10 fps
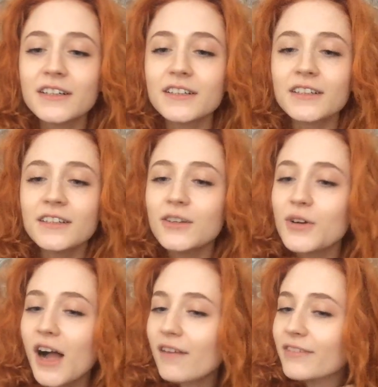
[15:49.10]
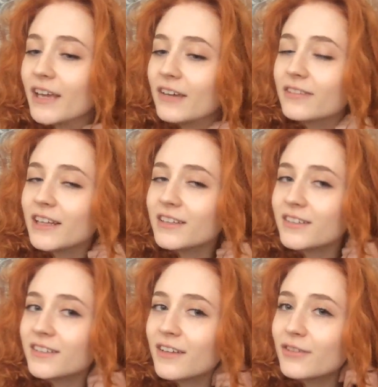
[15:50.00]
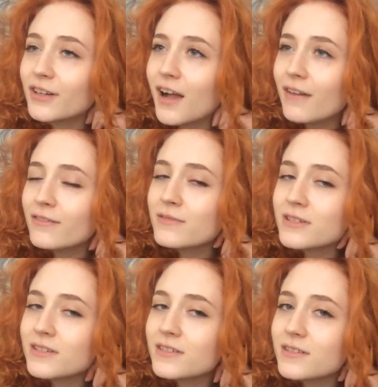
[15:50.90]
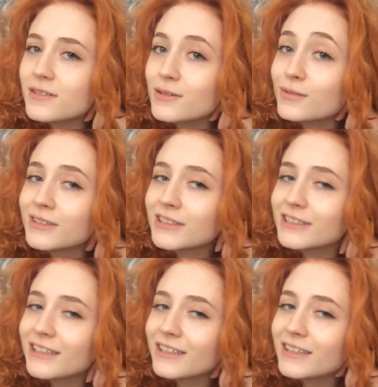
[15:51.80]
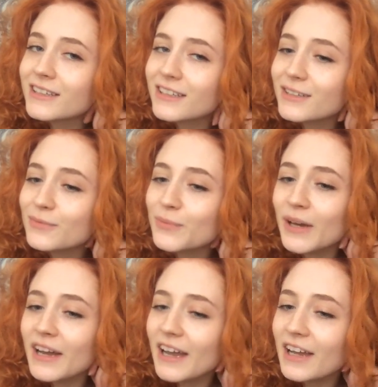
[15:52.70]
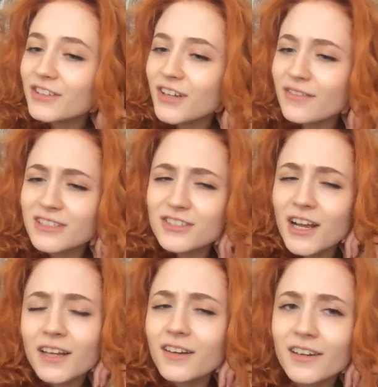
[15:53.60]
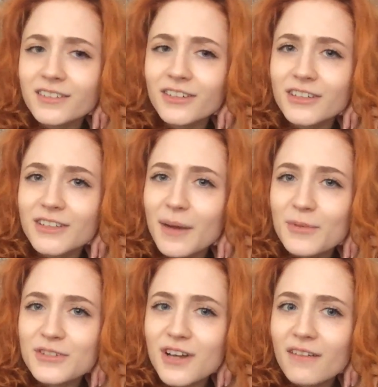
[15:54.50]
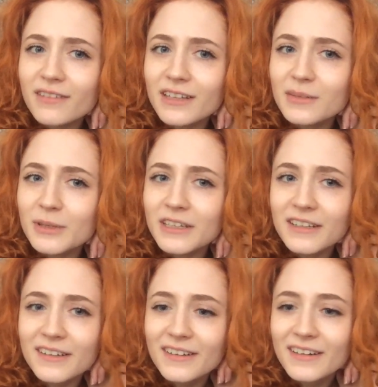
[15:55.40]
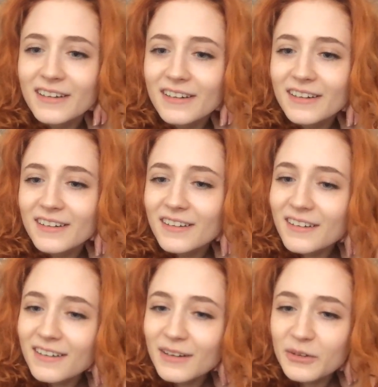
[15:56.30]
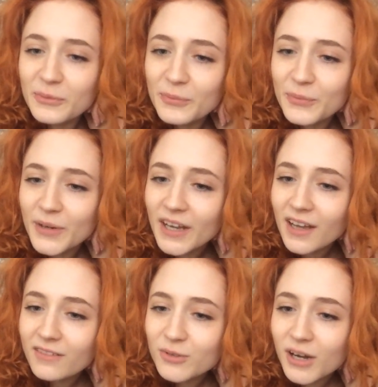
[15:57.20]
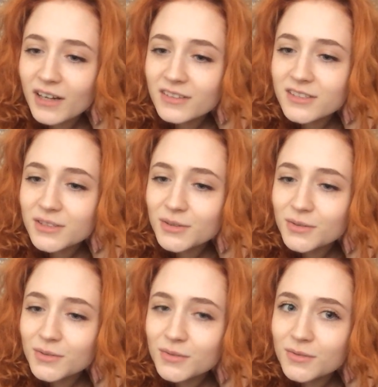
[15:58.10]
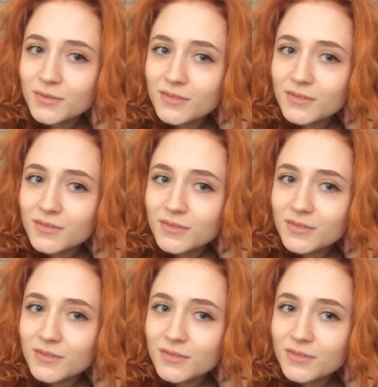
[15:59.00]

No coffee. If their coffee machine's still going, then yeah. But I obviously try and not drink that much coffee at the minute. I have today